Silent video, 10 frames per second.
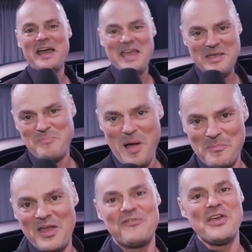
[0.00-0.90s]
a heat
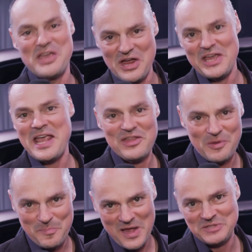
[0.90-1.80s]
pump if you're going to get
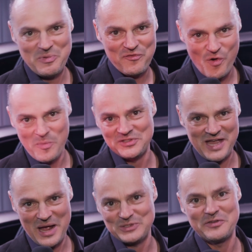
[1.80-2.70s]
the best performance
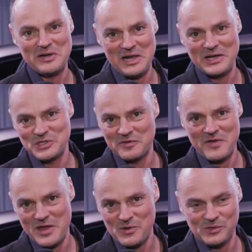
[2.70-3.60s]
out of an electric
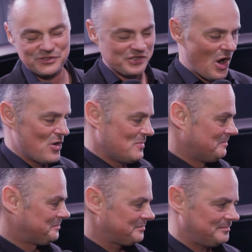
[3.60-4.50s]
vehicle. So,
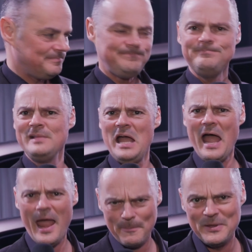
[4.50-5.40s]

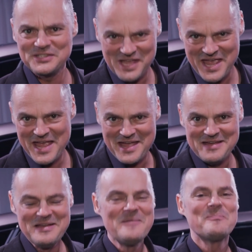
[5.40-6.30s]
happy to hear
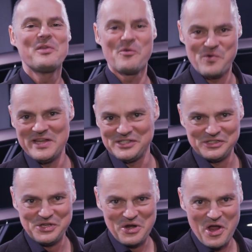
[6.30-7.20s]
that
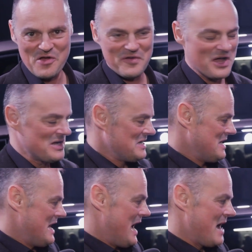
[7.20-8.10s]
Reason took over,
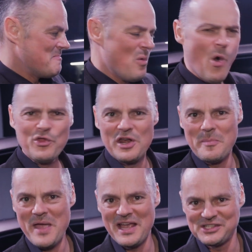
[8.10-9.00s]
and more than a
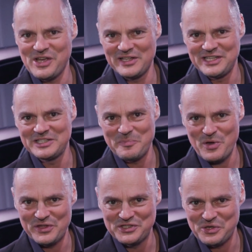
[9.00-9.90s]
bit excited to
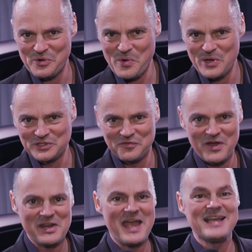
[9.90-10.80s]
put this on a road to
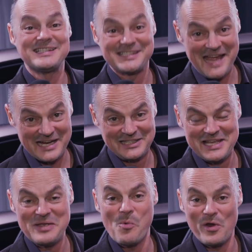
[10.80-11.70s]
find out
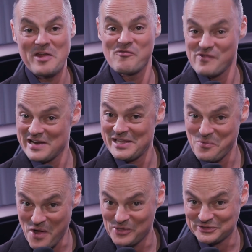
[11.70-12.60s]
exactly what it really
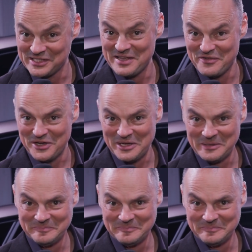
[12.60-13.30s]
will deliver.